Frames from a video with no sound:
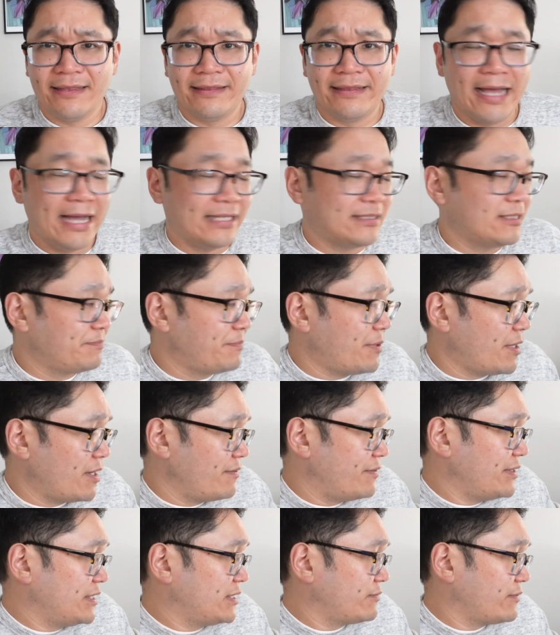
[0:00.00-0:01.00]
That's a part
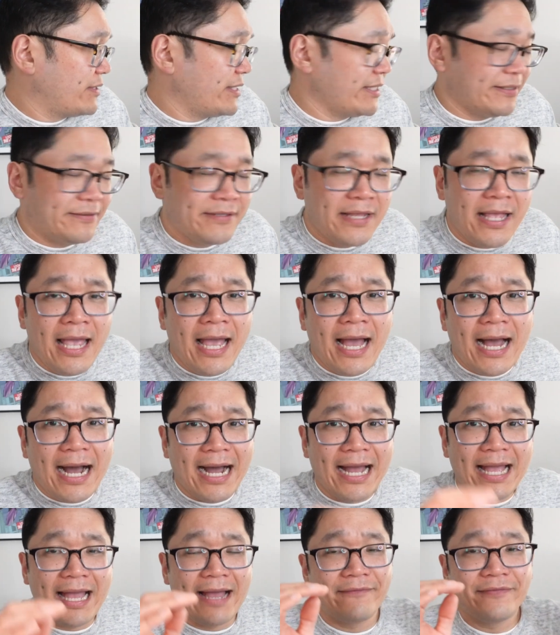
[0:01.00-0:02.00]
of this run.
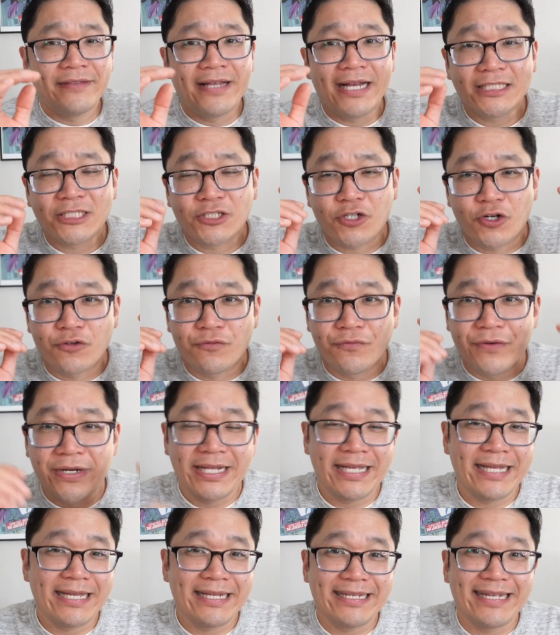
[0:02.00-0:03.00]
I have not started
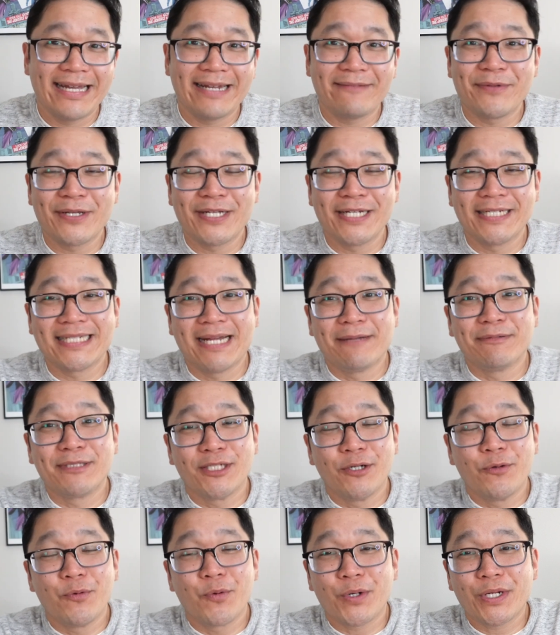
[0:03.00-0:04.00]
reading it yet because I'm
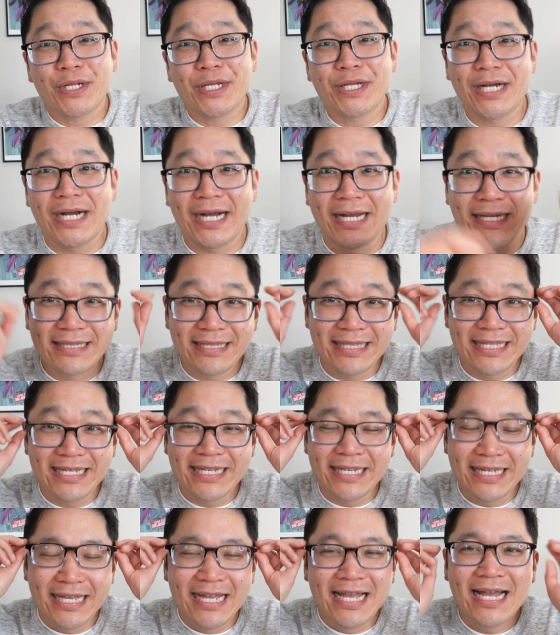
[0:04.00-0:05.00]
still working on
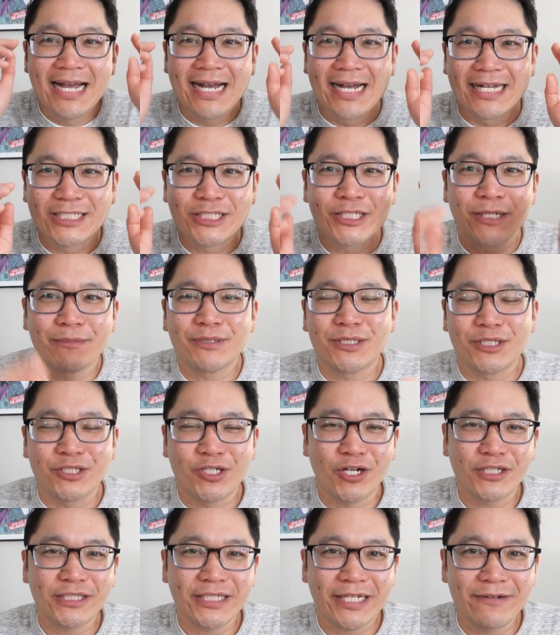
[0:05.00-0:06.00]
the Chip
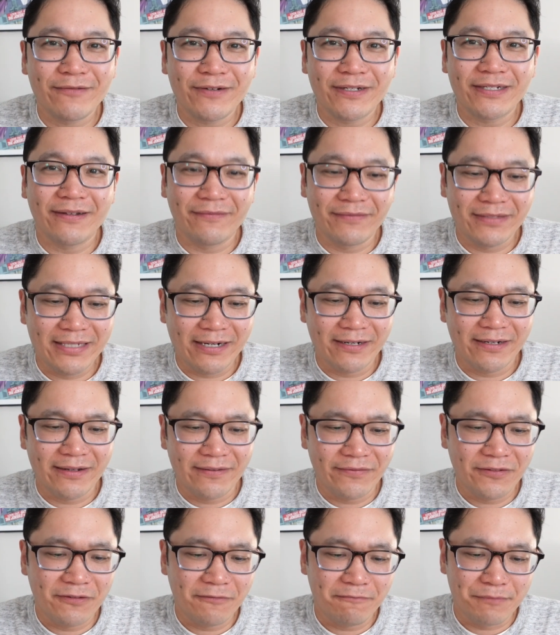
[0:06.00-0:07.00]
Zdarsky run of
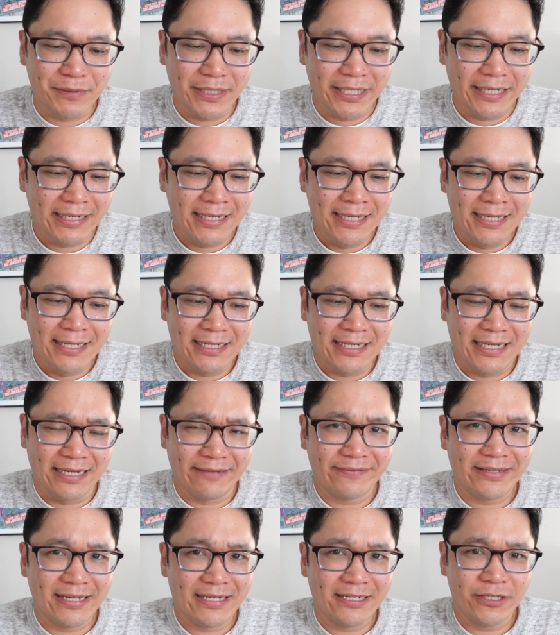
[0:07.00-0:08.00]
Daredevil, but
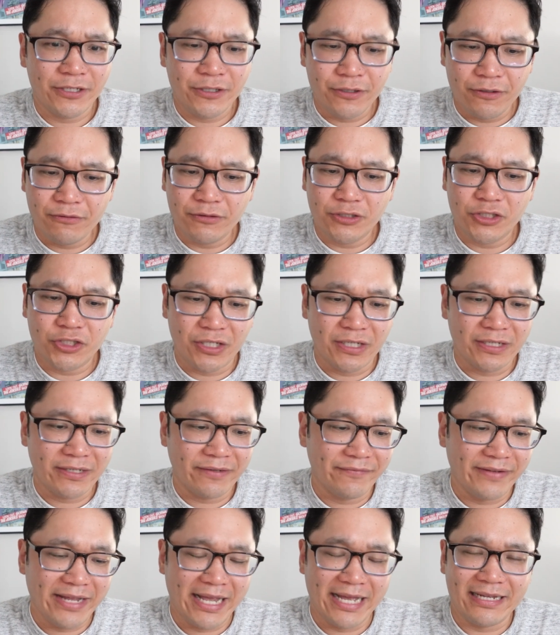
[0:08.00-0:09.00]
I've got a huge chunk
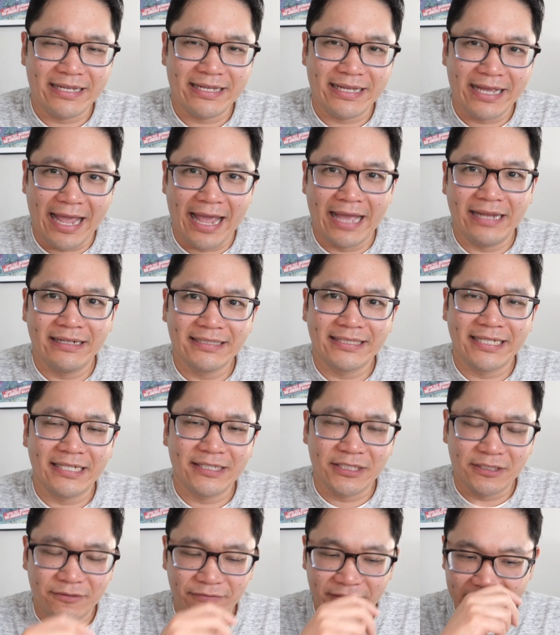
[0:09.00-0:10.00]
of Nat and the
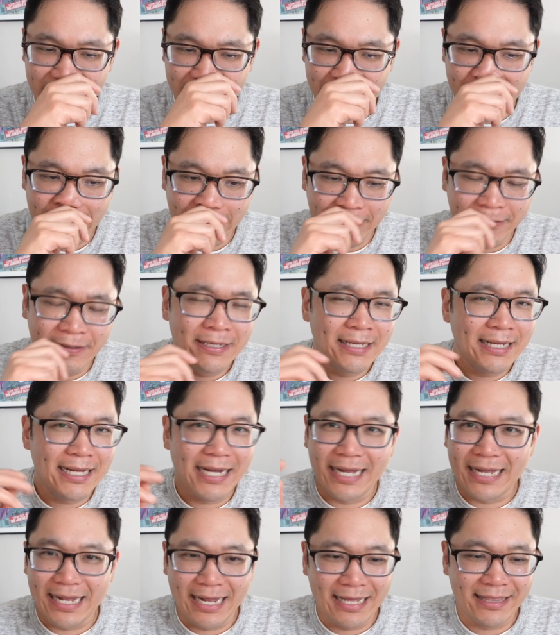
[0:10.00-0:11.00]
Senti's run now.
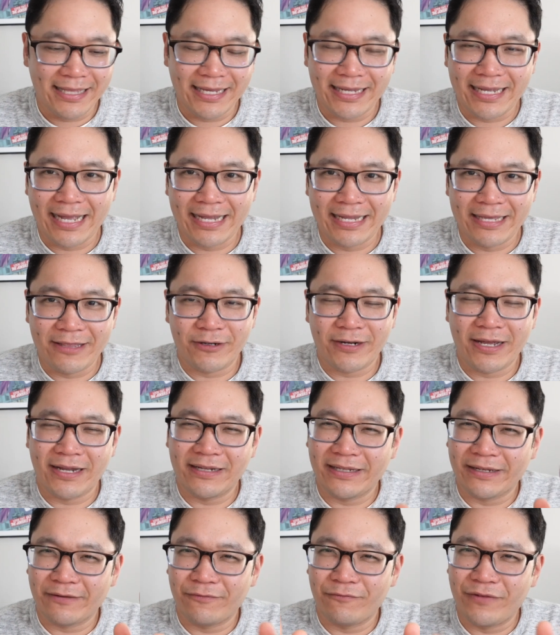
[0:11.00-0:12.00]
I think I either gotta
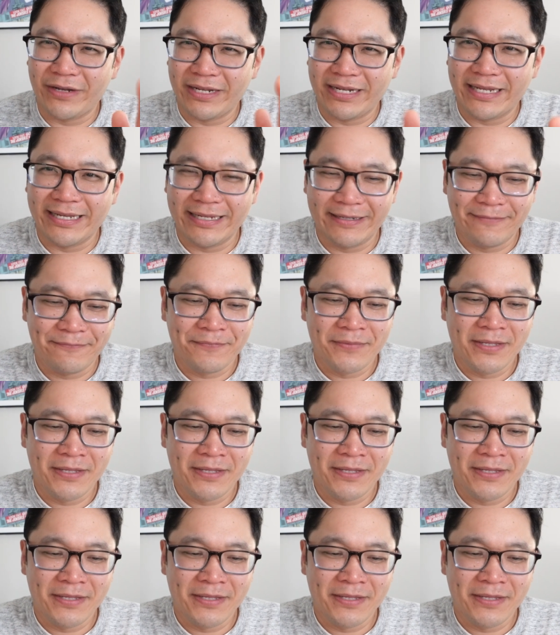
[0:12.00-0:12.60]
like read it